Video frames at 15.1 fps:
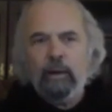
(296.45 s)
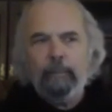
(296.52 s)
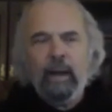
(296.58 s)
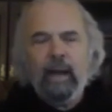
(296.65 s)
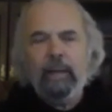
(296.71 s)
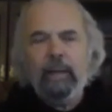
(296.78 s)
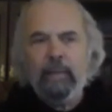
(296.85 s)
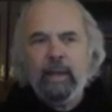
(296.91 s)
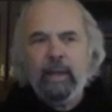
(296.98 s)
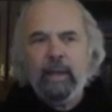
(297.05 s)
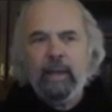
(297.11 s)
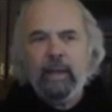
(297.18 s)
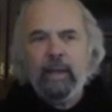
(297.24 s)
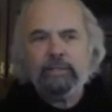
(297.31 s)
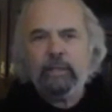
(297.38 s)
my
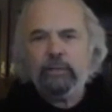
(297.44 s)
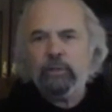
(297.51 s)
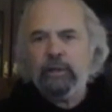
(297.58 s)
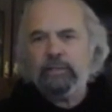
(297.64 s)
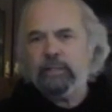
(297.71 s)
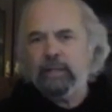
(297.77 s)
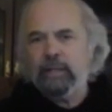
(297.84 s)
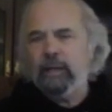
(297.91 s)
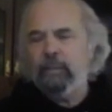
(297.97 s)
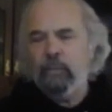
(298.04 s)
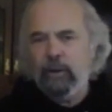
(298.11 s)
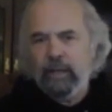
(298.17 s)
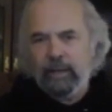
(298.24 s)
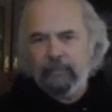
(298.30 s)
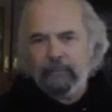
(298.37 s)
message on a Sunday
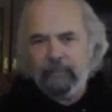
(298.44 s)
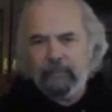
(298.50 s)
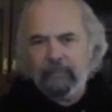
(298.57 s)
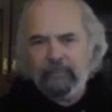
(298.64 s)
morning.